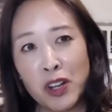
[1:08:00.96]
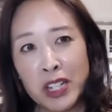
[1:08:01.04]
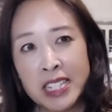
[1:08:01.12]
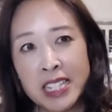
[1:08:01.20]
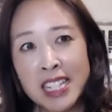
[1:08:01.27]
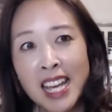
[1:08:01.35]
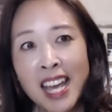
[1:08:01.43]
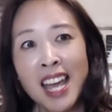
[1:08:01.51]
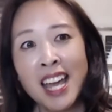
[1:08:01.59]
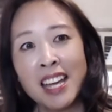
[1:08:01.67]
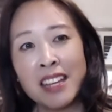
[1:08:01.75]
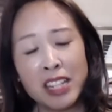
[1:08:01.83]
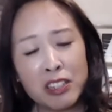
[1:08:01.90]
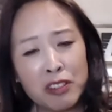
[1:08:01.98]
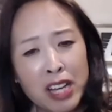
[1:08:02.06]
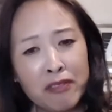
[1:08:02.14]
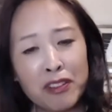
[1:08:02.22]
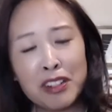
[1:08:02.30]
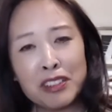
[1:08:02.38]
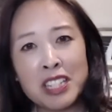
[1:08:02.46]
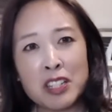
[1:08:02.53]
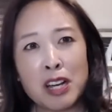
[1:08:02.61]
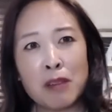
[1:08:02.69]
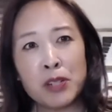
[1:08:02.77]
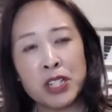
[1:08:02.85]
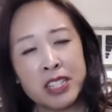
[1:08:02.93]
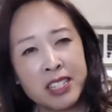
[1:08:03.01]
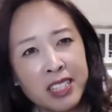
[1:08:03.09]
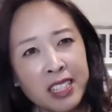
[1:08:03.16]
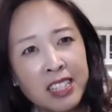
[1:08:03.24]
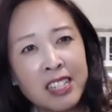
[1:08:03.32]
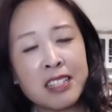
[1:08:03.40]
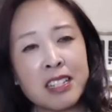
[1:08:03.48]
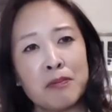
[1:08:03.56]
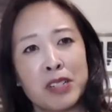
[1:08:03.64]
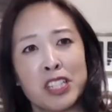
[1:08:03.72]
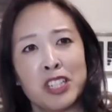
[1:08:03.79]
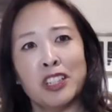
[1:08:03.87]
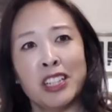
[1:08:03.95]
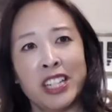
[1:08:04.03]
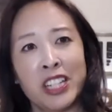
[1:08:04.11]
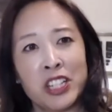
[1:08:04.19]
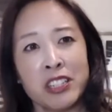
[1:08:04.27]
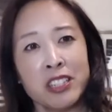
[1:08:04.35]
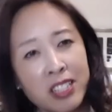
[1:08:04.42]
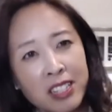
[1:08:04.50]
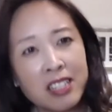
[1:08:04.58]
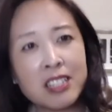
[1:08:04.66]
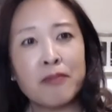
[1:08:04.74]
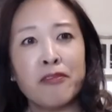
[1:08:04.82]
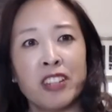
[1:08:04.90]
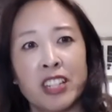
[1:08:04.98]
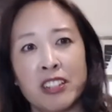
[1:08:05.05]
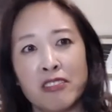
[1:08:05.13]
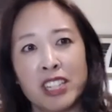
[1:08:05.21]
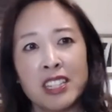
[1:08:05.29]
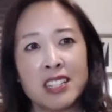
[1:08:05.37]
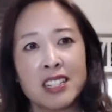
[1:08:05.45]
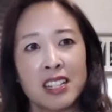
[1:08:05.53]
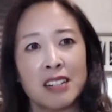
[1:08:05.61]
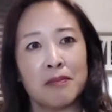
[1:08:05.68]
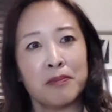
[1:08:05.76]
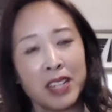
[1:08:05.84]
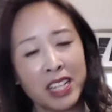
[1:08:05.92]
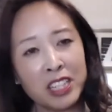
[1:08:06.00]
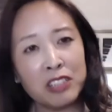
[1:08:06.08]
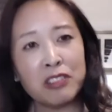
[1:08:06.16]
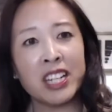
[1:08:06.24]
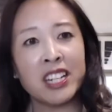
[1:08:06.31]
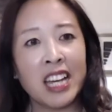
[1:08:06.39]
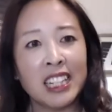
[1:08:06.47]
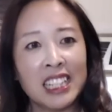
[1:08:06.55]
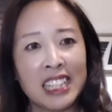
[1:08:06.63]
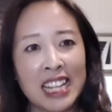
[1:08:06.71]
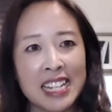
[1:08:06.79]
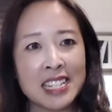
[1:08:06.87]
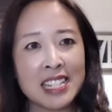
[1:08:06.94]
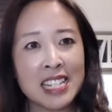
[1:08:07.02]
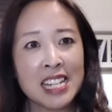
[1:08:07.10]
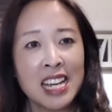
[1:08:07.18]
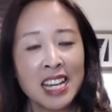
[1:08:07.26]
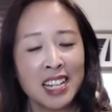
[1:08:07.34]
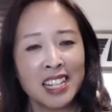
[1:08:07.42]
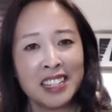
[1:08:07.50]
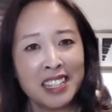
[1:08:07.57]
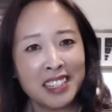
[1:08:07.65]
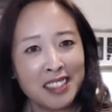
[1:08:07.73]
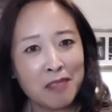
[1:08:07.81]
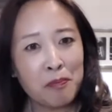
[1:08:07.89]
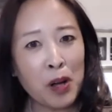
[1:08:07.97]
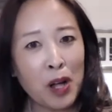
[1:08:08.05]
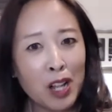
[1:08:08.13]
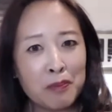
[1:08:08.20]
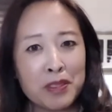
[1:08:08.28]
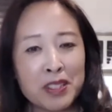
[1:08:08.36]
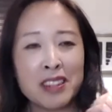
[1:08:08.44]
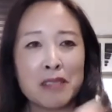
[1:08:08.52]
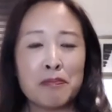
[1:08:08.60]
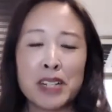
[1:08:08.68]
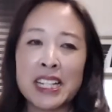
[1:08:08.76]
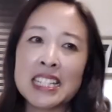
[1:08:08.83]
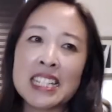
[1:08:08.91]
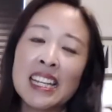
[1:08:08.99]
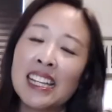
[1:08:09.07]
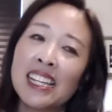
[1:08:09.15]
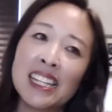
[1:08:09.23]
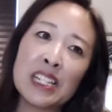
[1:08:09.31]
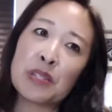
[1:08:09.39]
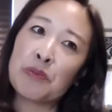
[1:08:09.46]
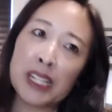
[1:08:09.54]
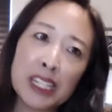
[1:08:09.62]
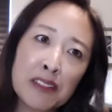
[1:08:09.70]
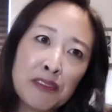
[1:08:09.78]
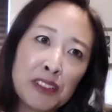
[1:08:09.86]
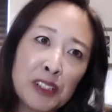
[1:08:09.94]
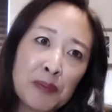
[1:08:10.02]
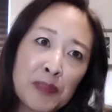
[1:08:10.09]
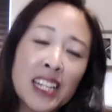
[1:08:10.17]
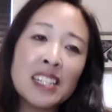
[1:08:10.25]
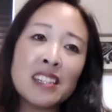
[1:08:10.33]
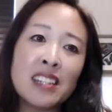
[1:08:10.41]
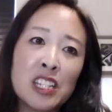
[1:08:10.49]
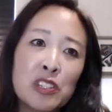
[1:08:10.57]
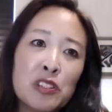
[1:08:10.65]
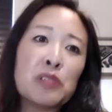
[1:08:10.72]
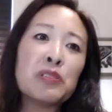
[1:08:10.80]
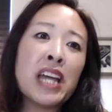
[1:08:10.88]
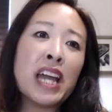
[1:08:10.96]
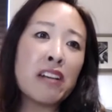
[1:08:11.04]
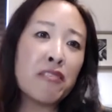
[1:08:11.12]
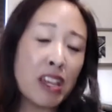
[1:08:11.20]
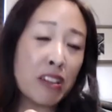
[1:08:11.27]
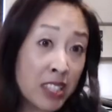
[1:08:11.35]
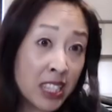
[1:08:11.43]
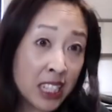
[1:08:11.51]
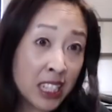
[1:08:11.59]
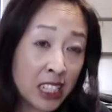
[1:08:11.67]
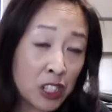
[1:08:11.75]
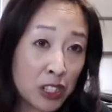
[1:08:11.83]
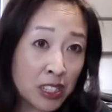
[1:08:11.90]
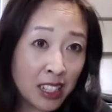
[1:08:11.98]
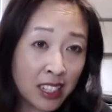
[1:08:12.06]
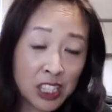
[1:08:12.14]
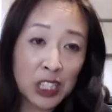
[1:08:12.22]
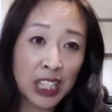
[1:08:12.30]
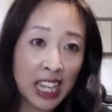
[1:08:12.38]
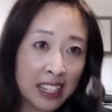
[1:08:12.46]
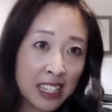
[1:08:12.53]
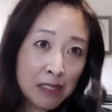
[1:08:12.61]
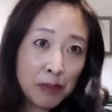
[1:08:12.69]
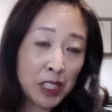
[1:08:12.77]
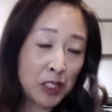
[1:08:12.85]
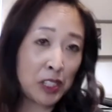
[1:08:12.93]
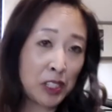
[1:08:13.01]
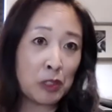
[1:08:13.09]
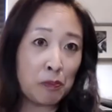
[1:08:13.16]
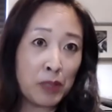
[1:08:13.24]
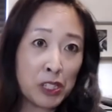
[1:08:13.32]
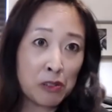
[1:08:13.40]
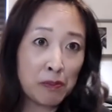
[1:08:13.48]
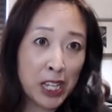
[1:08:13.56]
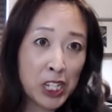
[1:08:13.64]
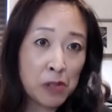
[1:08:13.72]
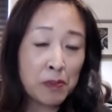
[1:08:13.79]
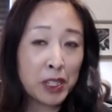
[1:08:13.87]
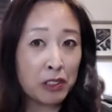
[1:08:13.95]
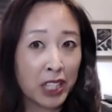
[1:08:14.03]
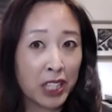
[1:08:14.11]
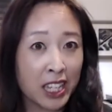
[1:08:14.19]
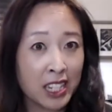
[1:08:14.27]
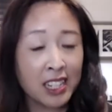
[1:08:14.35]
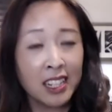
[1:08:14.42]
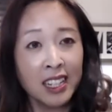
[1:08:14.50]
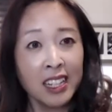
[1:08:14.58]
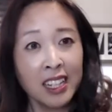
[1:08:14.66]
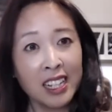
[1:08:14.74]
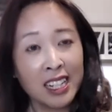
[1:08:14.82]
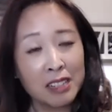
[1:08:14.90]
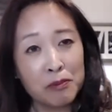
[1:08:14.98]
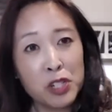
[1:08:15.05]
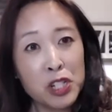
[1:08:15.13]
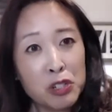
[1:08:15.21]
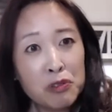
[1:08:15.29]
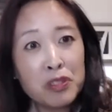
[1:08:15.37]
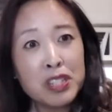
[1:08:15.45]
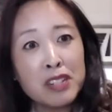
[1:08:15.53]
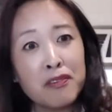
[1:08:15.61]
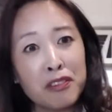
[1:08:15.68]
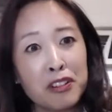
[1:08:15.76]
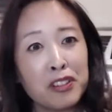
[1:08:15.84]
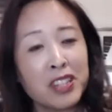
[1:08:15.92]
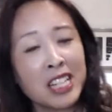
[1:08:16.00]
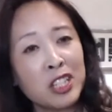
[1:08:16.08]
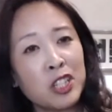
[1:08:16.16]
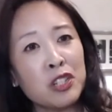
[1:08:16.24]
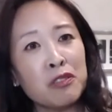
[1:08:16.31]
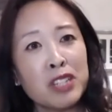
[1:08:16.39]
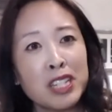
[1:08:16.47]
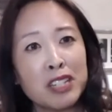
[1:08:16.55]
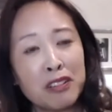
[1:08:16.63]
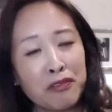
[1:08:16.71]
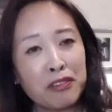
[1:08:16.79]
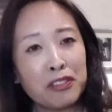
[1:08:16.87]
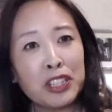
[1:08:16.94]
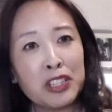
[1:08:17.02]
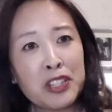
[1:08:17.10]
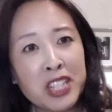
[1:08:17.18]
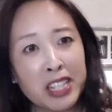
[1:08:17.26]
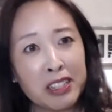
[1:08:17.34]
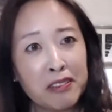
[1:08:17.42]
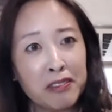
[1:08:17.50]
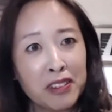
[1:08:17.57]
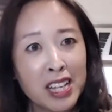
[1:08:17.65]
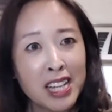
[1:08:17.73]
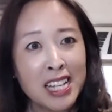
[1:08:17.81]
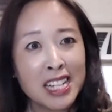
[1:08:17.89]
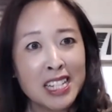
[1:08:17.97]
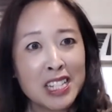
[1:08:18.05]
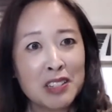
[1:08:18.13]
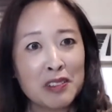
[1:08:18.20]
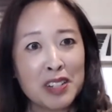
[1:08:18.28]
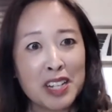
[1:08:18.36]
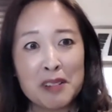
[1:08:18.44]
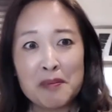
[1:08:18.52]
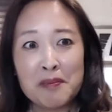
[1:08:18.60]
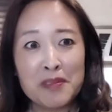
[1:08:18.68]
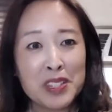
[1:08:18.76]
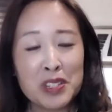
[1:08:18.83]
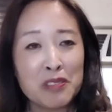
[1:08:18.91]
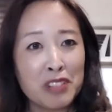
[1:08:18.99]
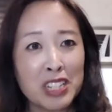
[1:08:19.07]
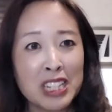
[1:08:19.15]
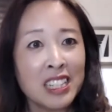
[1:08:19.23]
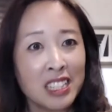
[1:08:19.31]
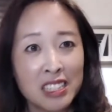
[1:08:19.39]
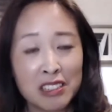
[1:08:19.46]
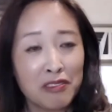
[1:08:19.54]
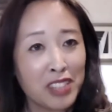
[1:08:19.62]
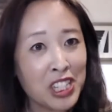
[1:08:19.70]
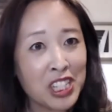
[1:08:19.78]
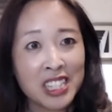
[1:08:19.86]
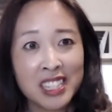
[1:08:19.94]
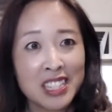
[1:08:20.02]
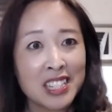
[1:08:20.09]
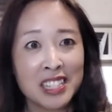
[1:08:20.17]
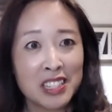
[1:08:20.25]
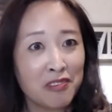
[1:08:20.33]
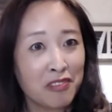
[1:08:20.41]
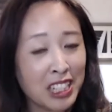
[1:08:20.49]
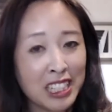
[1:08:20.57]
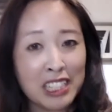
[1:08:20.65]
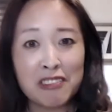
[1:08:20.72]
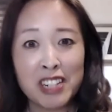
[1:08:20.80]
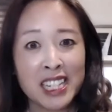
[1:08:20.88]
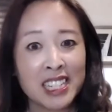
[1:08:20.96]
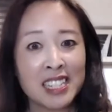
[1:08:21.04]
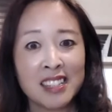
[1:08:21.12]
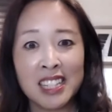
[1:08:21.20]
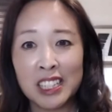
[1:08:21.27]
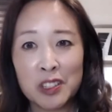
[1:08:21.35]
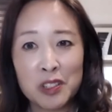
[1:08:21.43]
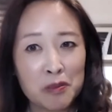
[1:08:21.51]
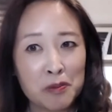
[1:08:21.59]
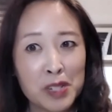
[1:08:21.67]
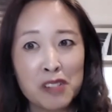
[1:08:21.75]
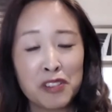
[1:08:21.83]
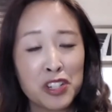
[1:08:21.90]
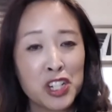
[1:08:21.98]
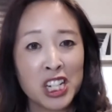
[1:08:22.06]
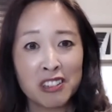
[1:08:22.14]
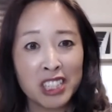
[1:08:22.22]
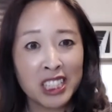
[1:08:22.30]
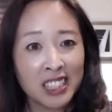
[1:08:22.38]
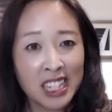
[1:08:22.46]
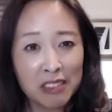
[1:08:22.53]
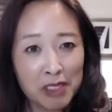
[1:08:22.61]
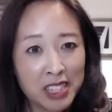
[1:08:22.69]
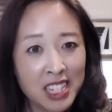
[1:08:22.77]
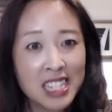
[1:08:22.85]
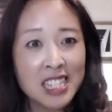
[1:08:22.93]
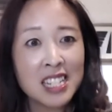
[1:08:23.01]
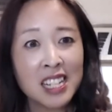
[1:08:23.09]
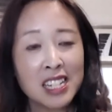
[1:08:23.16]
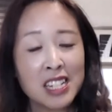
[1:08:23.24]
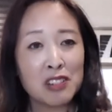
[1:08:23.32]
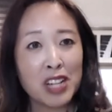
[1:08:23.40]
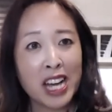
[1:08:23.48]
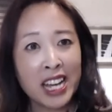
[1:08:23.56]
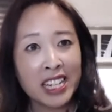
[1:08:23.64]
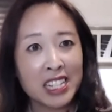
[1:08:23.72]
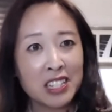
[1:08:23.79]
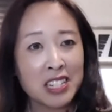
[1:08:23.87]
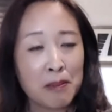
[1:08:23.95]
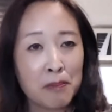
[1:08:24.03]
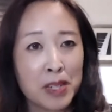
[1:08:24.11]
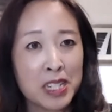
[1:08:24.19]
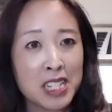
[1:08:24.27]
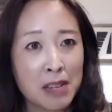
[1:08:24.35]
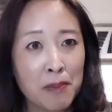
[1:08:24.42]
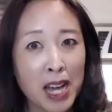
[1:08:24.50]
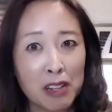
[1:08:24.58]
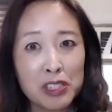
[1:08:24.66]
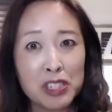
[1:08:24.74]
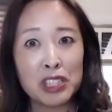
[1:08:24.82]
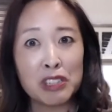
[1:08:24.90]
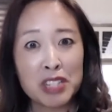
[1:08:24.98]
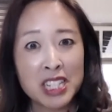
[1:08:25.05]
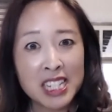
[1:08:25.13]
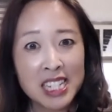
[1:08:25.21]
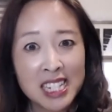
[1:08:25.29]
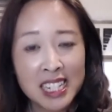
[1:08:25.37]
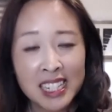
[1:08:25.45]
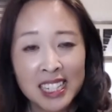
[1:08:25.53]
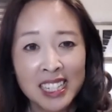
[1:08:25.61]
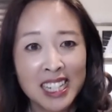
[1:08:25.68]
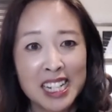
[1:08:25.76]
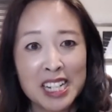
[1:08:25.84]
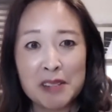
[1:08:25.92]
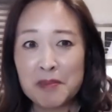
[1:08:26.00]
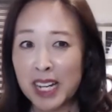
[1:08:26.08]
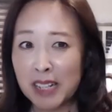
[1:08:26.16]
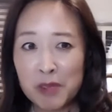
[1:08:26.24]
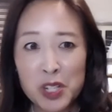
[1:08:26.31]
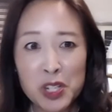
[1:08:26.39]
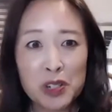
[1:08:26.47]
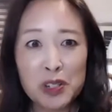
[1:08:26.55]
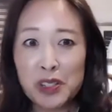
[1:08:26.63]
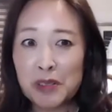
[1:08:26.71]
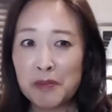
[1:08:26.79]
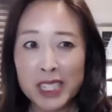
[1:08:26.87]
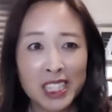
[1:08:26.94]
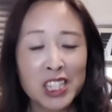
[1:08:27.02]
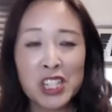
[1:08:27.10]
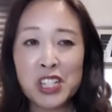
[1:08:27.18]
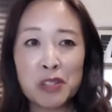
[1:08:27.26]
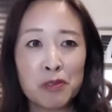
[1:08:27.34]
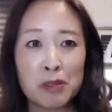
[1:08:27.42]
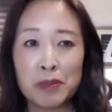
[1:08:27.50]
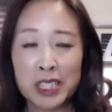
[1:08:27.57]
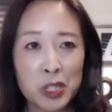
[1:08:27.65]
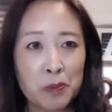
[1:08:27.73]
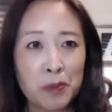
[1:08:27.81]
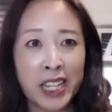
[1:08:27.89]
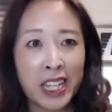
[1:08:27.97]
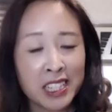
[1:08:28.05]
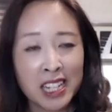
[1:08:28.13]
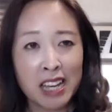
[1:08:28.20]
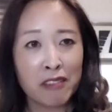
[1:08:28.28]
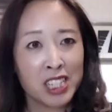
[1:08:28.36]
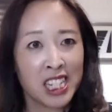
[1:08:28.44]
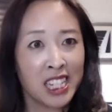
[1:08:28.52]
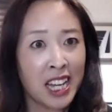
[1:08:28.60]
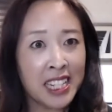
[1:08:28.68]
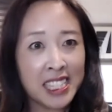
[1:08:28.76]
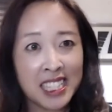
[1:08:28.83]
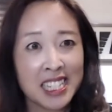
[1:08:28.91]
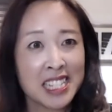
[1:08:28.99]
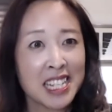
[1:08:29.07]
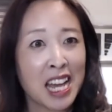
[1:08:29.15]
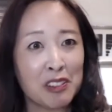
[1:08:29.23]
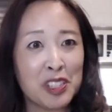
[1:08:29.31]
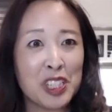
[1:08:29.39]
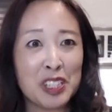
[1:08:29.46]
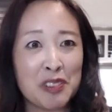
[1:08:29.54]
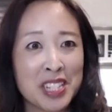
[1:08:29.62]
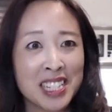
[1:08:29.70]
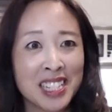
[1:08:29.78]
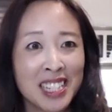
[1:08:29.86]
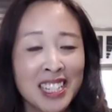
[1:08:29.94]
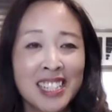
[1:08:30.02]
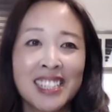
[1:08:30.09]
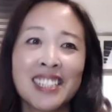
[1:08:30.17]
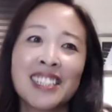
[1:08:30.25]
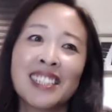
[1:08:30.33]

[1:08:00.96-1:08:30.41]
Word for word: your choices and then you have all these options here are some articulations here are some fingerings um, and you can analyze it and then the bulbs and the brains it's wonderful and that you don't have everything together because it could be too much but you can um, choose it for that student or for yourself so um, this is really an innovation it's it's really great thank you so much for sharing that with us and to guide us step by step how to use it um, I'm sure many teachers will be inspired and have ideas how to use it.